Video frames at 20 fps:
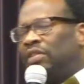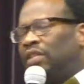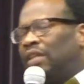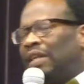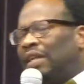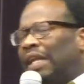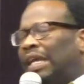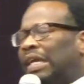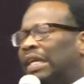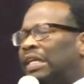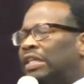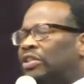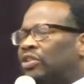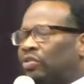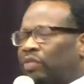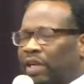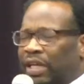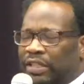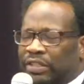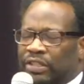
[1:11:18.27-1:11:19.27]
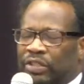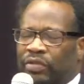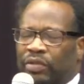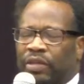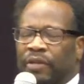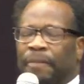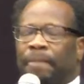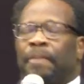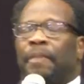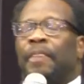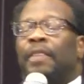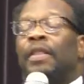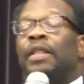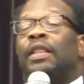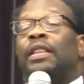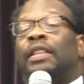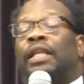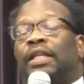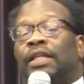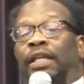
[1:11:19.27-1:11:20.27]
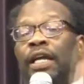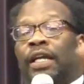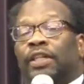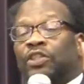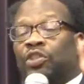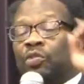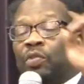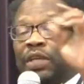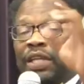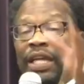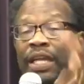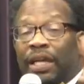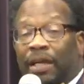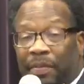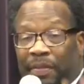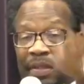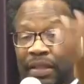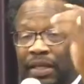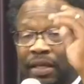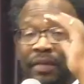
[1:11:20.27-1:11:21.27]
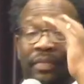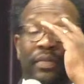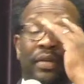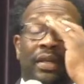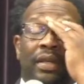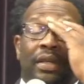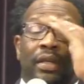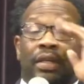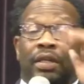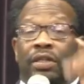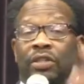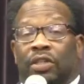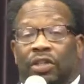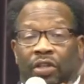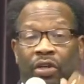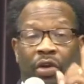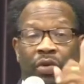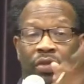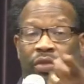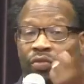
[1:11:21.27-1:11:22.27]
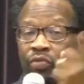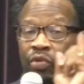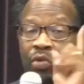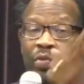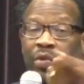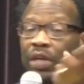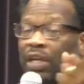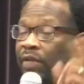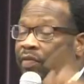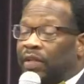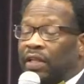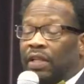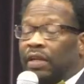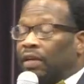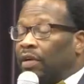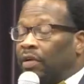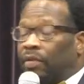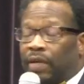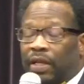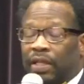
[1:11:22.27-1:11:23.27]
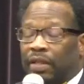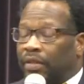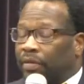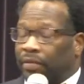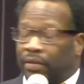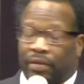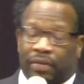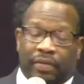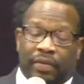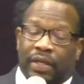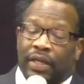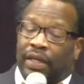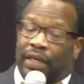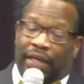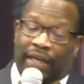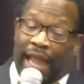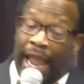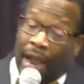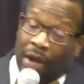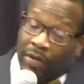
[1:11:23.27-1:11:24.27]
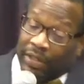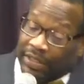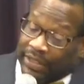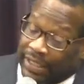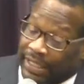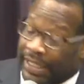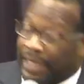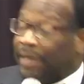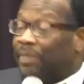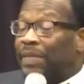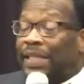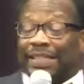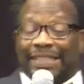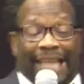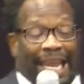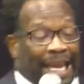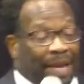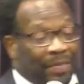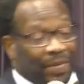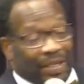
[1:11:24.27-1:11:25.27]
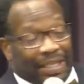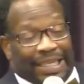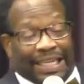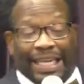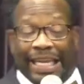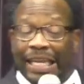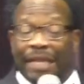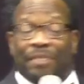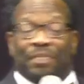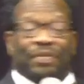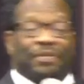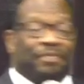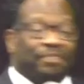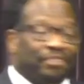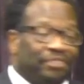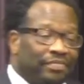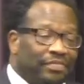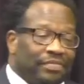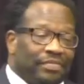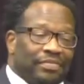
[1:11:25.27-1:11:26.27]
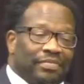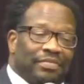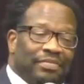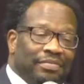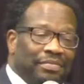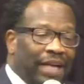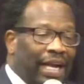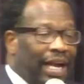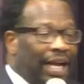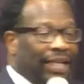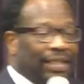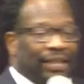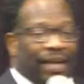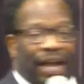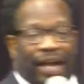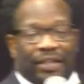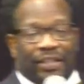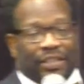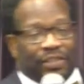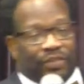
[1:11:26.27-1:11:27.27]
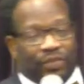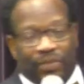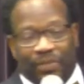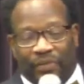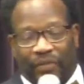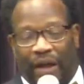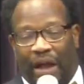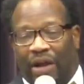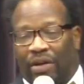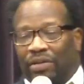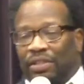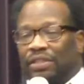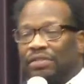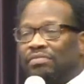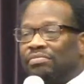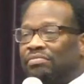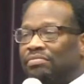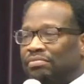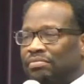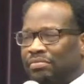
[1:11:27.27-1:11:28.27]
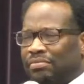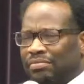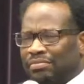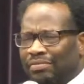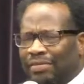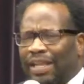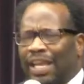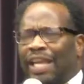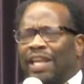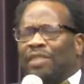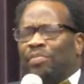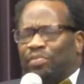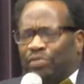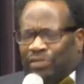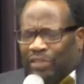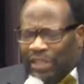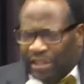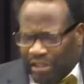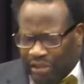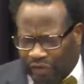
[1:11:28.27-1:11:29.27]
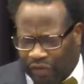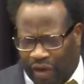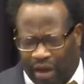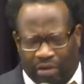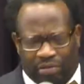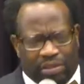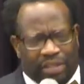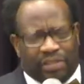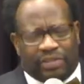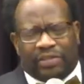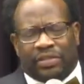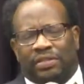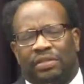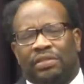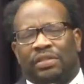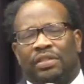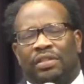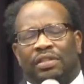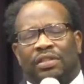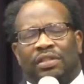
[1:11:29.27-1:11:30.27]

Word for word: delayed transcript, that God, you would help them to go through whatever they're going through. Now unto Him that's able to keep, my God, us from falling and to present us faultless.